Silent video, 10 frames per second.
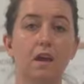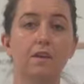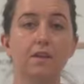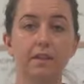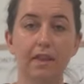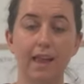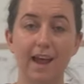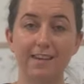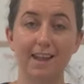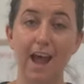So the
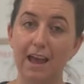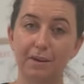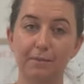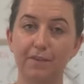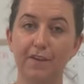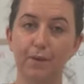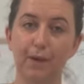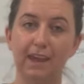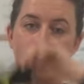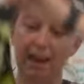last item for the
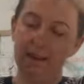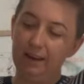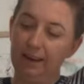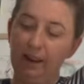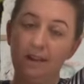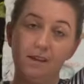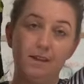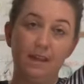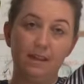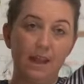weekend is
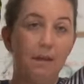this